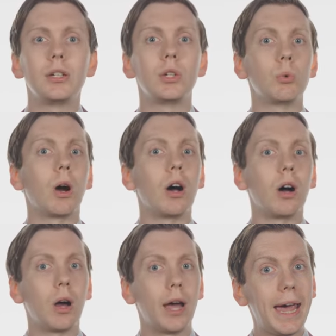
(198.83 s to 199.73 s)
you
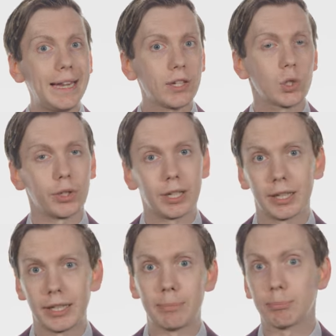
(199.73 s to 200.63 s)
are
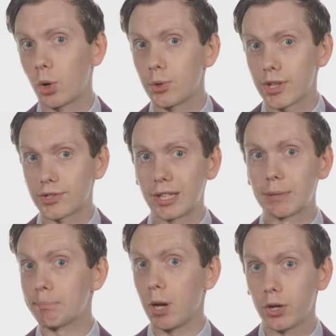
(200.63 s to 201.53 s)
electronically
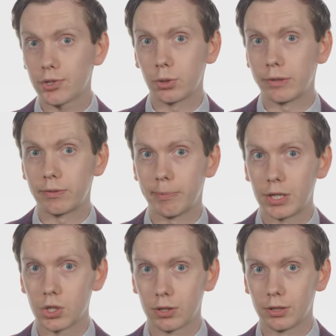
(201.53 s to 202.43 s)
processing personal
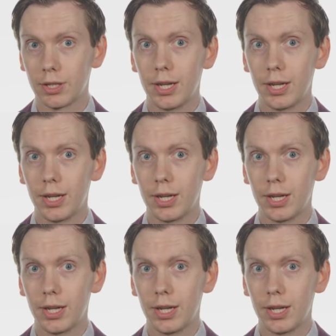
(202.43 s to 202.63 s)
information.